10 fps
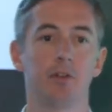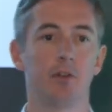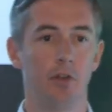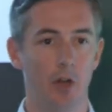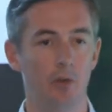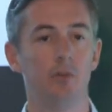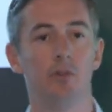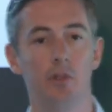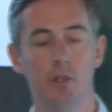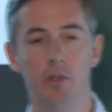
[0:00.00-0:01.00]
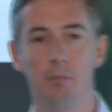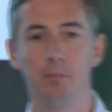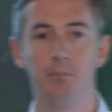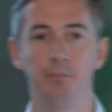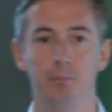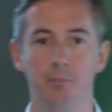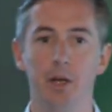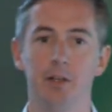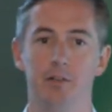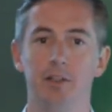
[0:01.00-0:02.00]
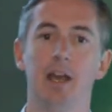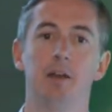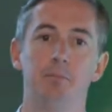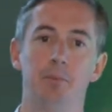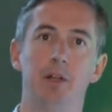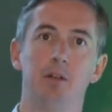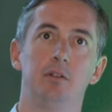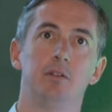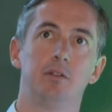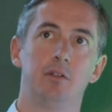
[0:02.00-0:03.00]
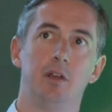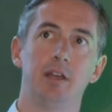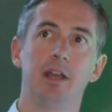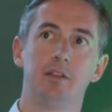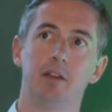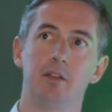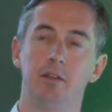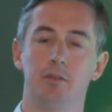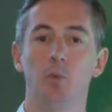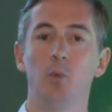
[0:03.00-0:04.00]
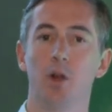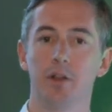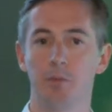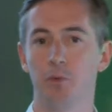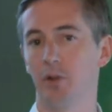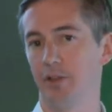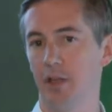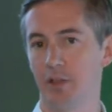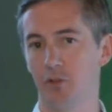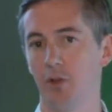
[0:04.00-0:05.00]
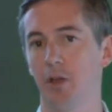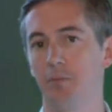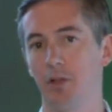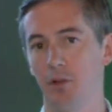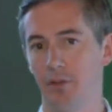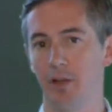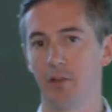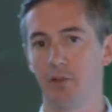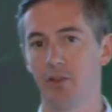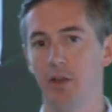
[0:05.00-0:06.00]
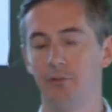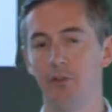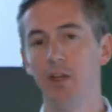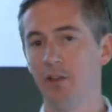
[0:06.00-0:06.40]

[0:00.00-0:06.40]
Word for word: Okay, no. great, cool. But yeah, but again, like the, we want to support TICKscript and all that other stuff.